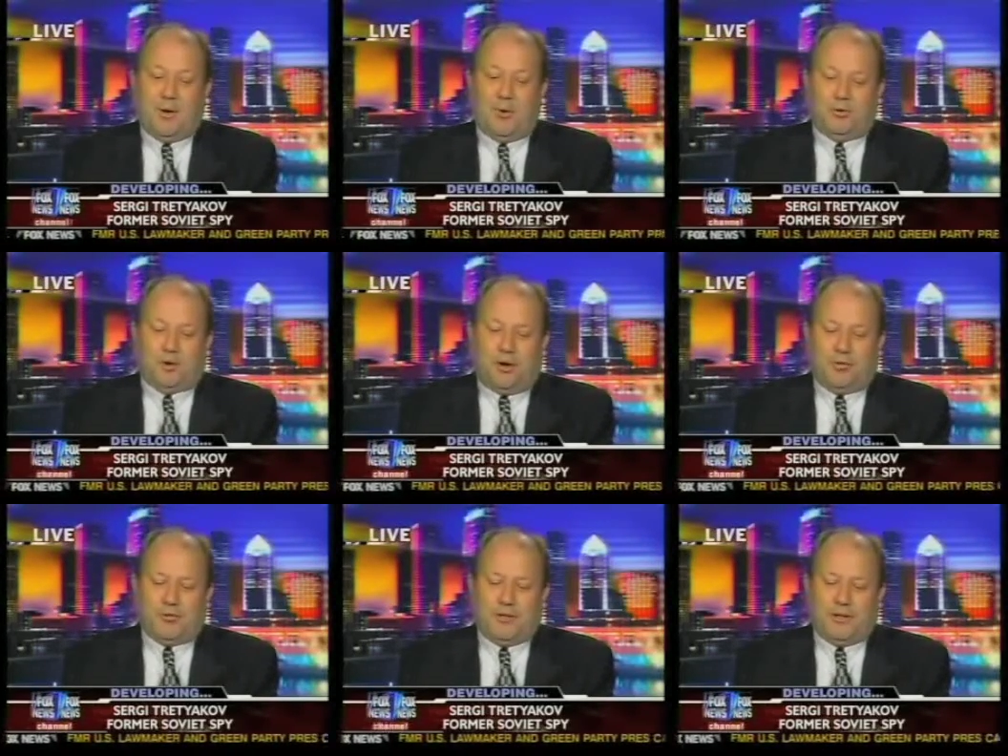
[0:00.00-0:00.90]
who
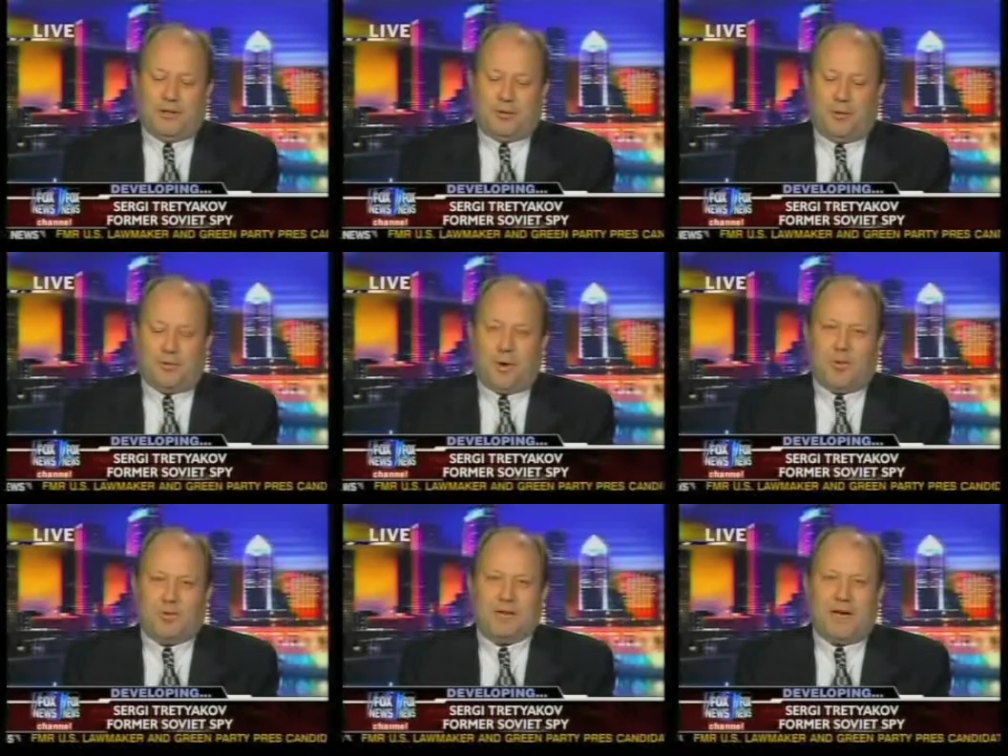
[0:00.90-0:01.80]
told you that the Cold
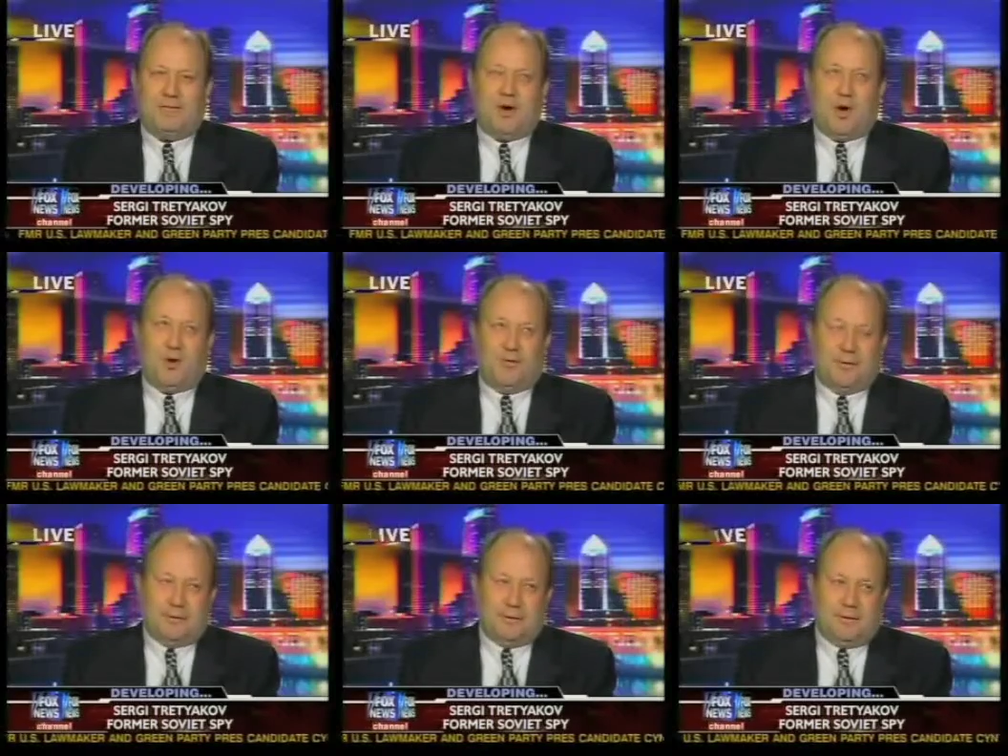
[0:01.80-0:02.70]
War was ever
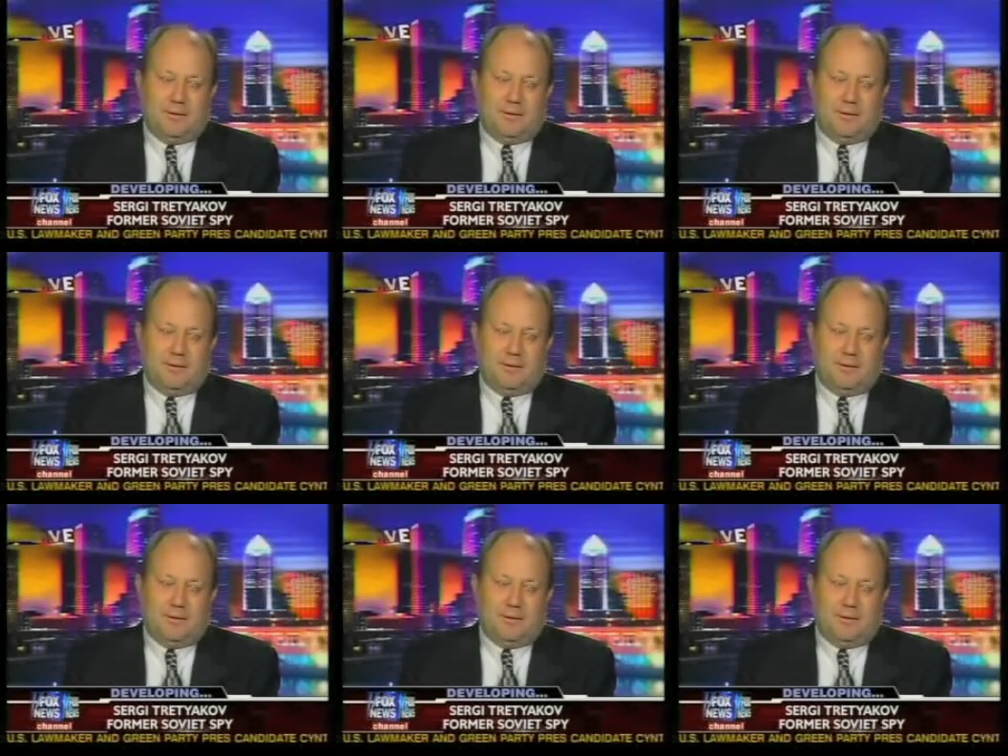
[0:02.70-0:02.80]
over?